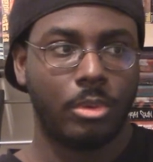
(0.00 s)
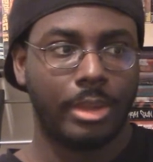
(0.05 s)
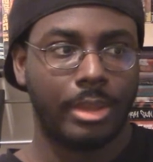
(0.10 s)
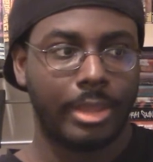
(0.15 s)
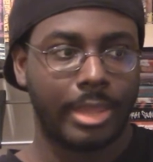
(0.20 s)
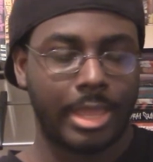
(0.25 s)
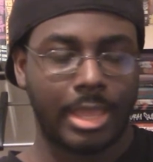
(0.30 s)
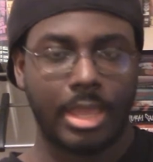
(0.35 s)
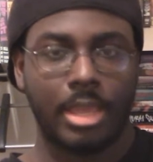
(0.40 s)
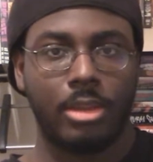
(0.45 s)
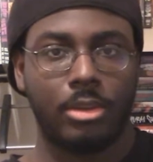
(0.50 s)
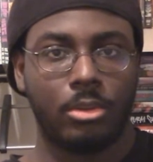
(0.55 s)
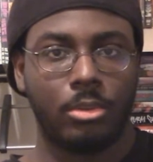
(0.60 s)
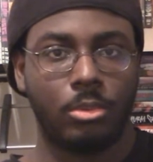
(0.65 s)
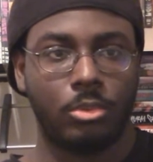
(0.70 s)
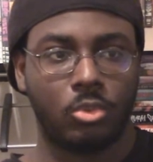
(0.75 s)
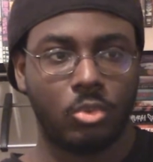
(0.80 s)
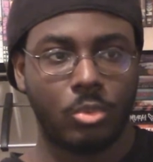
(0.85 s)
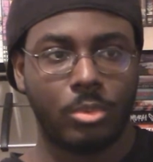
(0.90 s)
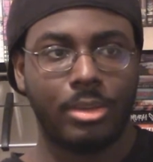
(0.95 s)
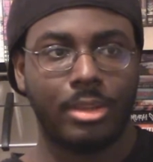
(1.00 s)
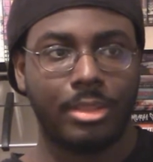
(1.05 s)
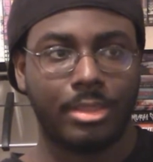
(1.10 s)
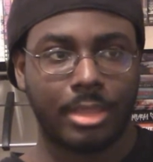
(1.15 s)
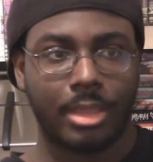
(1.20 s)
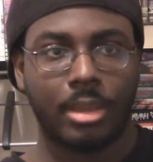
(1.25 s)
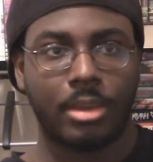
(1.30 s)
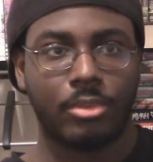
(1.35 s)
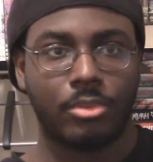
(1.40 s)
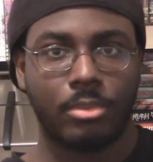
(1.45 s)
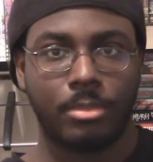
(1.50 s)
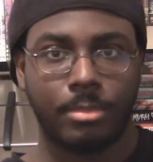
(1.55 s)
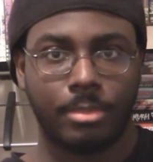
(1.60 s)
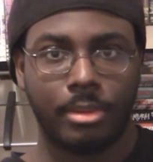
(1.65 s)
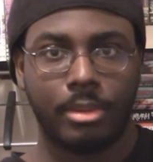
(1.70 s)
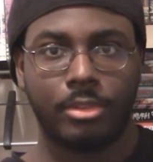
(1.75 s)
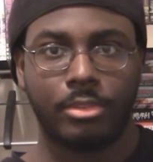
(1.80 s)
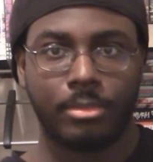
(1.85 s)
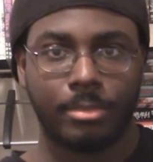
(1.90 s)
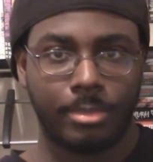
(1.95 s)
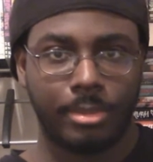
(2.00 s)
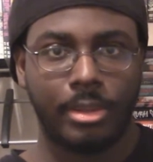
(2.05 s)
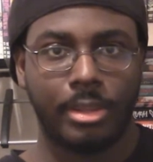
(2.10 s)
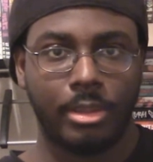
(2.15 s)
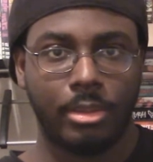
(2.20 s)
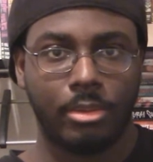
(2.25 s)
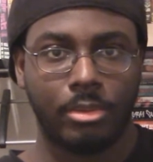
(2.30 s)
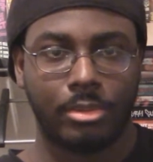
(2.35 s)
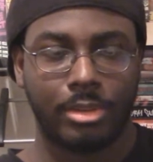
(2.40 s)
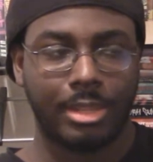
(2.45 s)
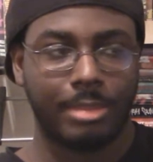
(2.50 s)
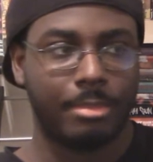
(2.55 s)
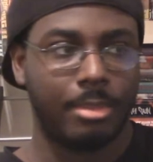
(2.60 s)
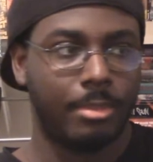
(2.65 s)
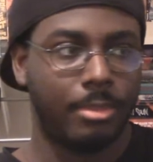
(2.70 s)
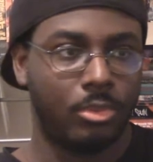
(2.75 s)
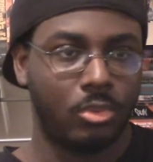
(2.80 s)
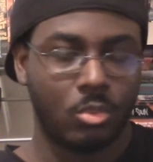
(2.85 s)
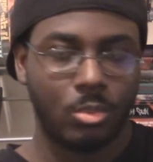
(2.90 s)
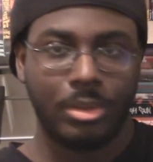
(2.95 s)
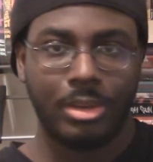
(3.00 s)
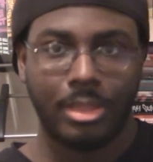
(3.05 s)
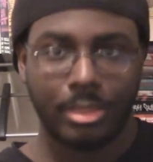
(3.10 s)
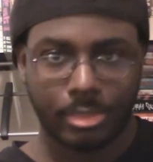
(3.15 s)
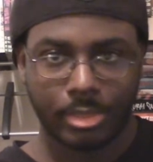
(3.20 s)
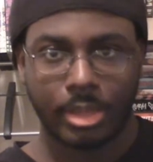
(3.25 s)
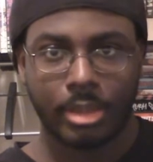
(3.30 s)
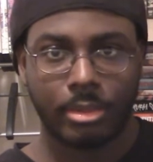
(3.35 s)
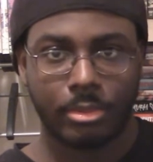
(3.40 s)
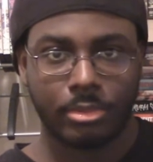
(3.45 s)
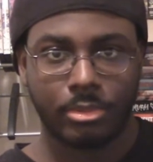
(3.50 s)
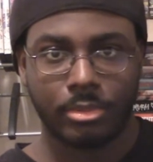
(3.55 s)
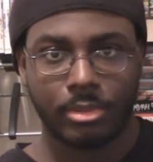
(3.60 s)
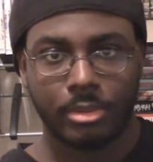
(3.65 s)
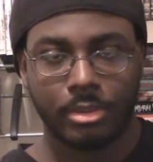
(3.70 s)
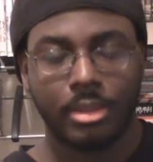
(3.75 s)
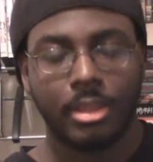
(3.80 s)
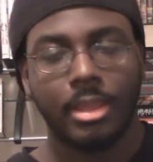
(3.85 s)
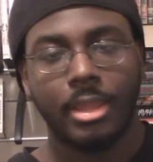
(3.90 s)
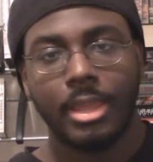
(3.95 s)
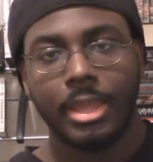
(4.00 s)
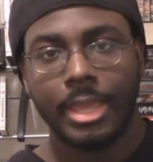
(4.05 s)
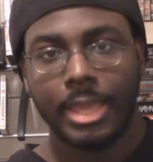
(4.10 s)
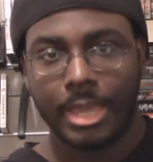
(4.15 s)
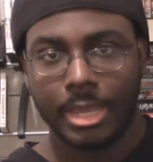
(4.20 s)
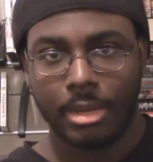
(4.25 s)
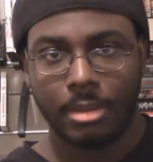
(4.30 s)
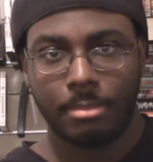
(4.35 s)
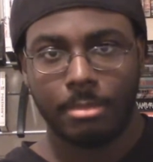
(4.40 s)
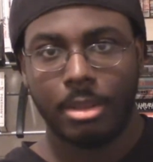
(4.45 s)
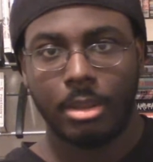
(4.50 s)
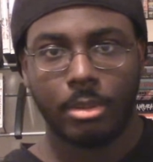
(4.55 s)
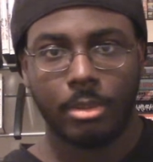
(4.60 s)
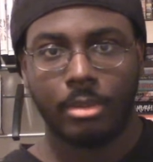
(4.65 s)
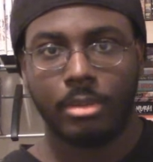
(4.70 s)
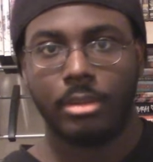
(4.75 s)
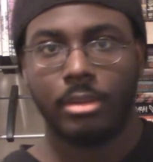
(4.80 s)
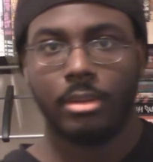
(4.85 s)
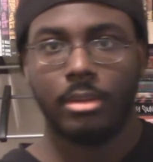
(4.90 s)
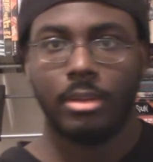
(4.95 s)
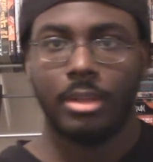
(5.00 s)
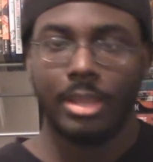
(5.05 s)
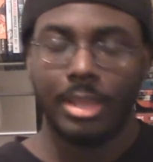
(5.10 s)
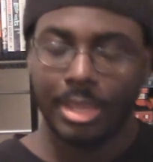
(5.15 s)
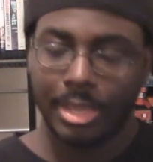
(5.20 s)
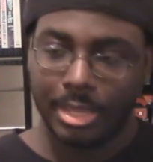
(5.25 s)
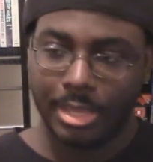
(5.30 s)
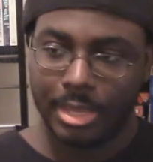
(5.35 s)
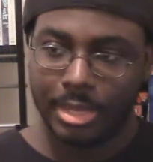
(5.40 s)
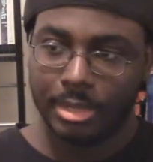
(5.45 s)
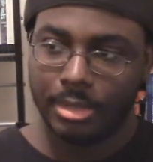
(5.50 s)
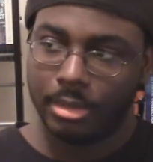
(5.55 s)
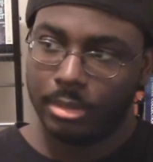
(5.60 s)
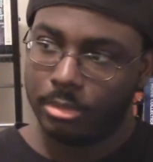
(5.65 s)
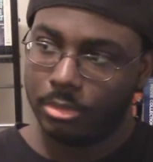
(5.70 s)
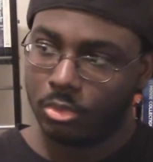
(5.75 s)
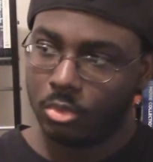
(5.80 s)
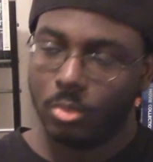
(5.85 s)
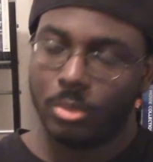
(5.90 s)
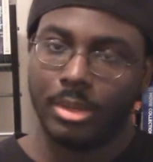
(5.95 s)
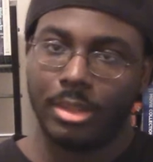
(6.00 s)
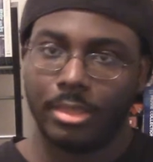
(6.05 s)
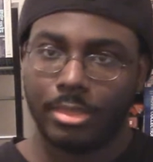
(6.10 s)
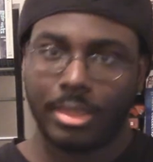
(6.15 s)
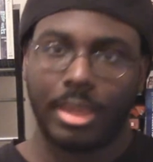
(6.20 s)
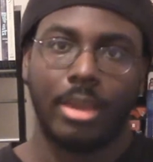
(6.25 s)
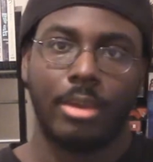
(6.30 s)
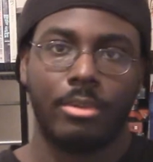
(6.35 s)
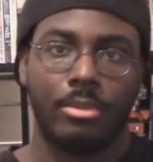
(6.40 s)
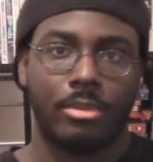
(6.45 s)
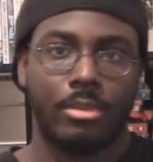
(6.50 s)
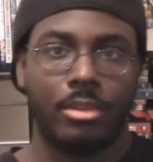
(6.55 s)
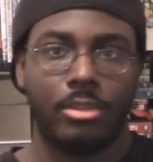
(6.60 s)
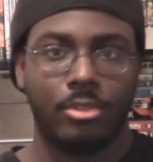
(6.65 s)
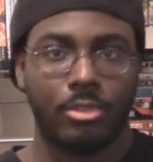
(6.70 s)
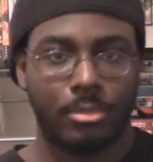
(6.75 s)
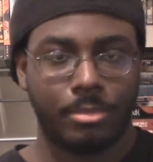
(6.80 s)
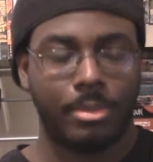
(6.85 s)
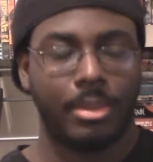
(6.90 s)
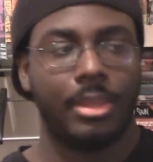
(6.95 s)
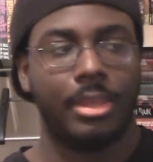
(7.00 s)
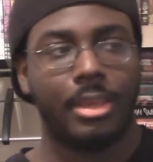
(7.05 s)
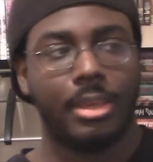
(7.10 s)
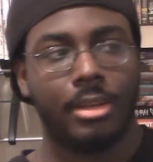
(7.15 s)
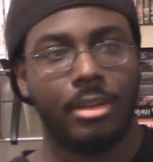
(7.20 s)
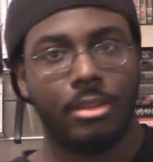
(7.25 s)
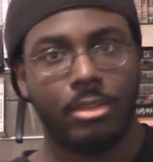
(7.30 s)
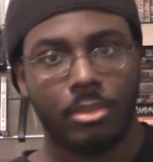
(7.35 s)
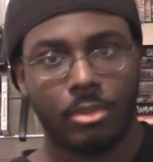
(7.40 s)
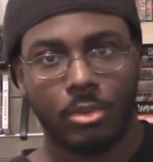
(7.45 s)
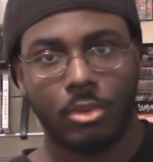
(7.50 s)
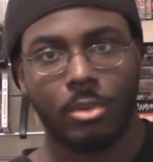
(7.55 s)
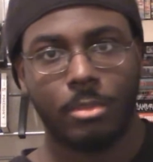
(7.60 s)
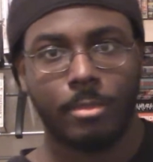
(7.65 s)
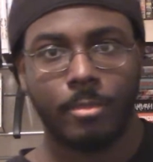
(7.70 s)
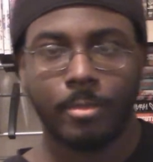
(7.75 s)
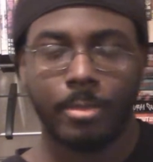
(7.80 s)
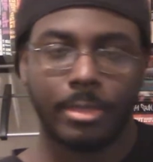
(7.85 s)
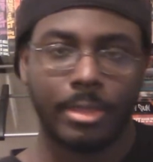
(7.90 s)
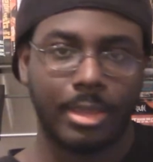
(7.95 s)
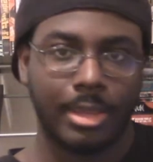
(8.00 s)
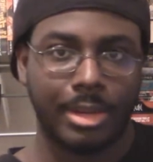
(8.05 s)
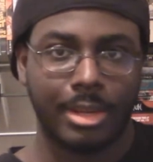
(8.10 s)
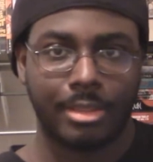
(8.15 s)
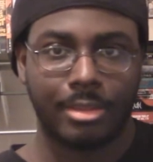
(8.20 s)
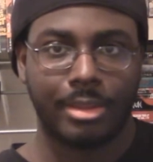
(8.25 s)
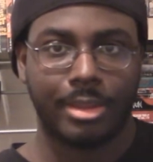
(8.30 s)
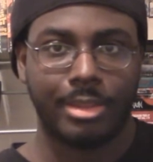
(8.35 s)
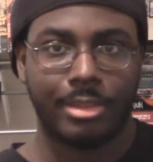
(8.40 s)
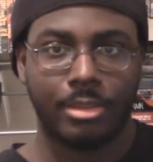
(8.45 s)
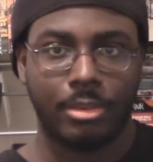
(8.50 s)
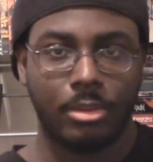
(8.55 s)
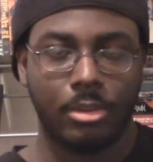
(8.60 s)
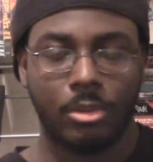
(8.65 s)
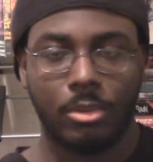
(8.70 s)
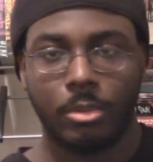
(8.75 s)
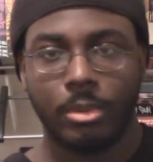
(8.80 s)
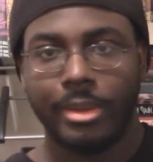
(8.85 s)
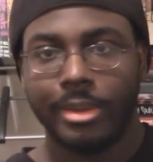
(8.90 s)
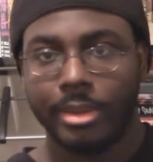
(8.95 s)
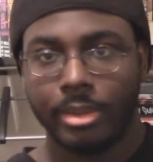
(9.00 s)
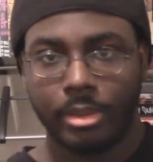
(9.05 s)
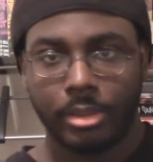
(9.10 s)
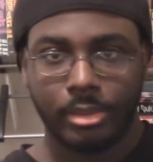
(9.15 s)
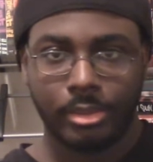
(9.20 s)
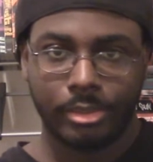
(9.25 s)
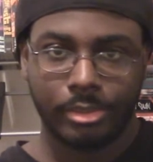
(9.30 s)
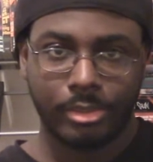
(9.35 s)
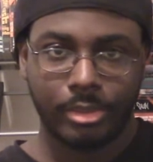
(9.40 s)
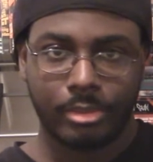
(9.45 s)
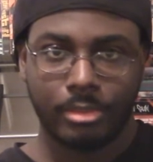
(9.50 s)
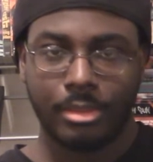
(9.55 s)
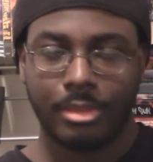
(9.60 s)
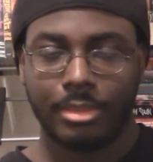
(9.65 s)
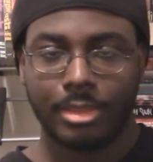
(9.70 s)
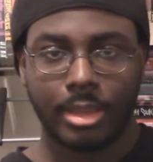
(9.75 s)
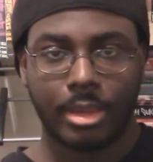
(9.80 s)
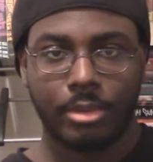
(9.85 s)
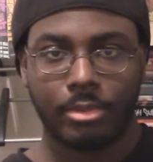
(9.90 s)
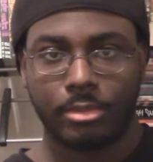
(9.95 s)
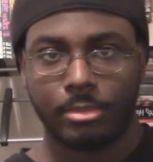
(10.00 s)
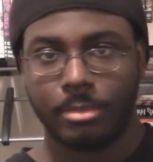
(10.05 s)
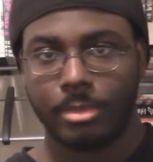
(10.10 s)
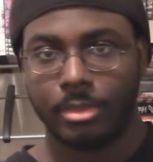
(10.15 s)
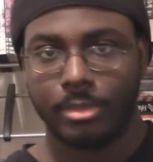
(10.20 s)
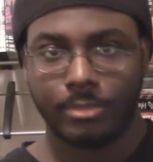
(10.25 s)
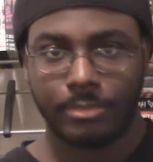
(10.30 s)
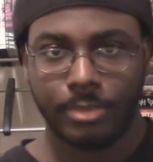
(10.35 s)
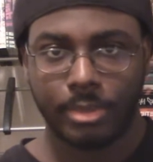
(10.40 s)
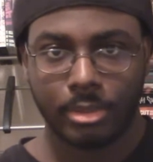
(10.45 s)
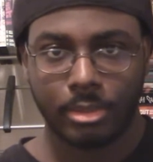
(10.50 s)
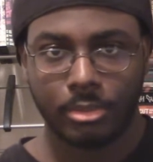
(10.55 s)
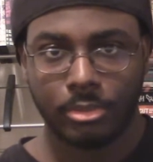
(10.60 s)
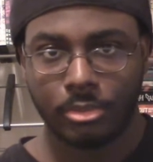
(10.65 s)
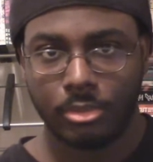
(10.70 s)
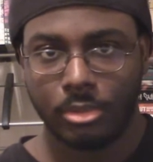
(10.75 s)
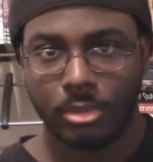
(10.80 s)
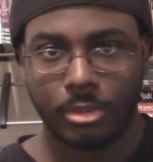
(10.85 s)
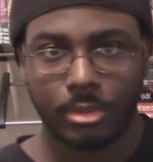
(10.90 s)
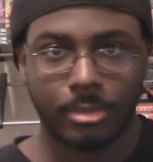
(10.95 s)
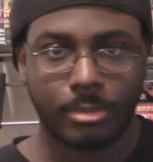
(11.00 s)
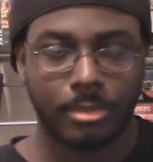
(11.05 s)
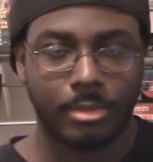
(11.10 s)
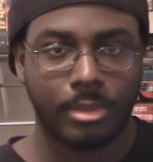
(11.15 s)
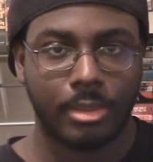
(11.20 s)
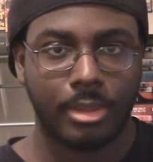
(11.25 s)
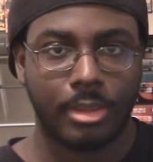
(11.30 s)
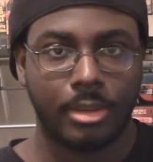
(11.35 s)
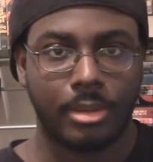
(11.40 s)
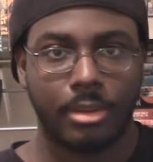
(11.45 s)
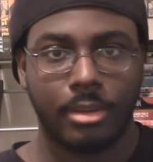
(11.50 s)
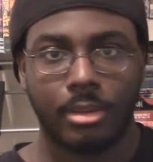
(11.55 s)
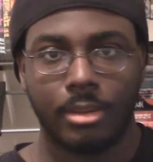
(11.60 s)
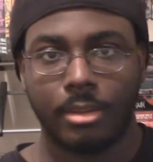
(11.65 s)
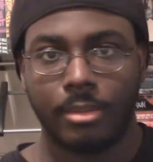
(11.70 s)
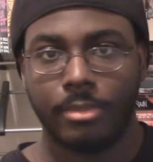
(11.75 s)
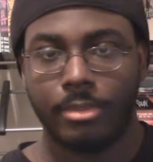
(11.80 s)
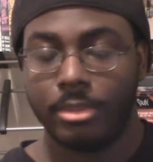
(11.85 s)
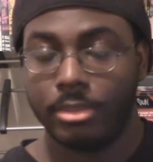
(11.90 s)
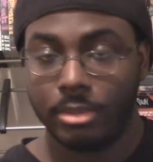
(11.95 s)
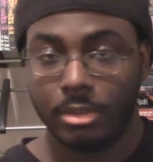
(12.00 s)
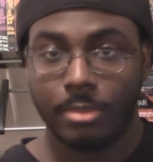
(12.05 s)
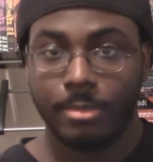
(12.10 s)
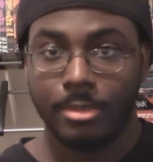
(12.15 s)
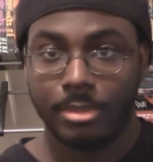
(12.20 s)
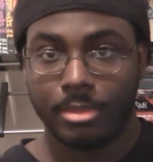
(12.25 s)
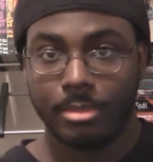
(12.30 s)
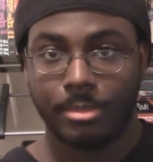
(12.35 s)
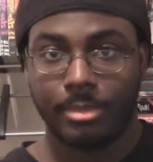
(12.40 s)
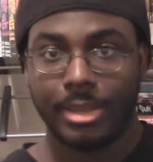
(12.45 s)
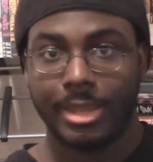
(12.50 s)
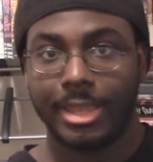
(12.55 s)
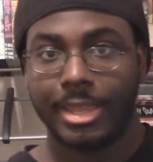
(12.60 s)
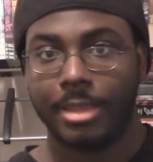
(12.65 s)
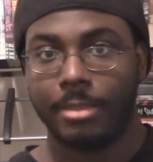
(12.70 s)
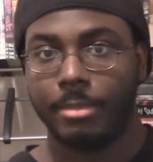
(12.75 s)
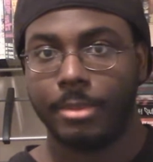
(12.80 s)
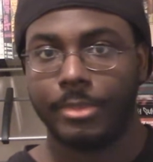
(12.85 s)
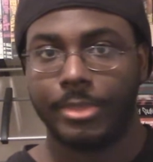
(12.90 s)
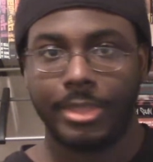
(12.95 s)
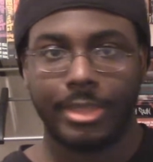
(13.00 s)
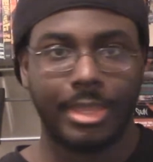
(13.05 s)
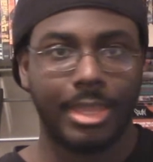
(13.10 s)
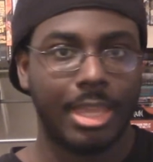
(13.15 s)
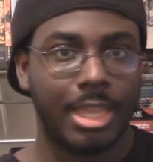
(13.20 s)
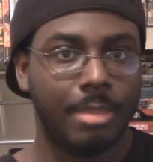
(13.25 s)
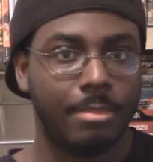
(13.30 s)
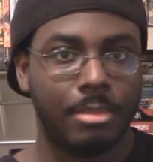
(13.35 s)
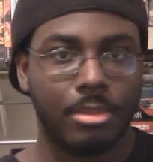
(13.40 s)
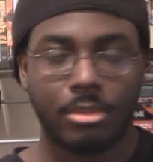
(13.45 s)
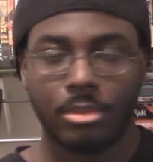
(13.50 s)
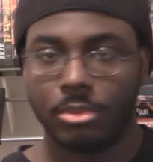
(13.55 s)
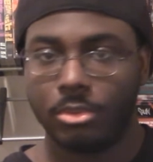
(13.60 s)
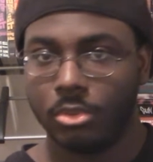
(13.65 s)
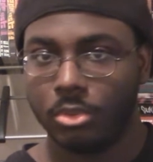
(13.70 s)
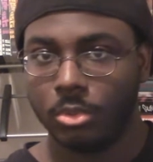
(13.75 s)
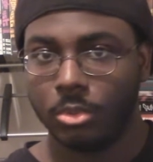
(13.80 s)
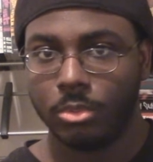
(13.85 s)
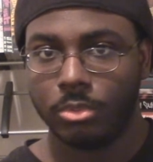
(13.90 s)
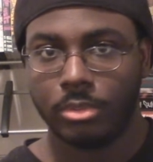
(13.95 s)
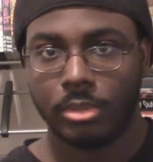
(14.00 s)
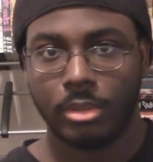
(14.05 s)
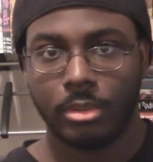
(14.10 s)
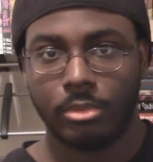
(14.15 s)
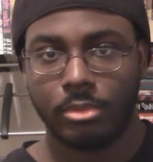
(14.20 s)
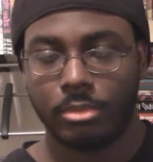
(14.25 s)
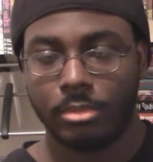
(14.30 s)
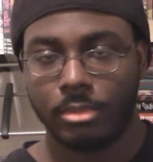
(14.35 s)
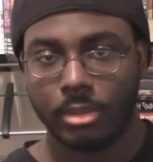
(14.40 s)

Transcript: handle 20,000 plus players, like maybe 20,000 in America and another 20,000 in Japan and Europe, and that's like, 60,000 motherfuckers, you know what I'm saying? There's gonna be some lag, but the game isn't due till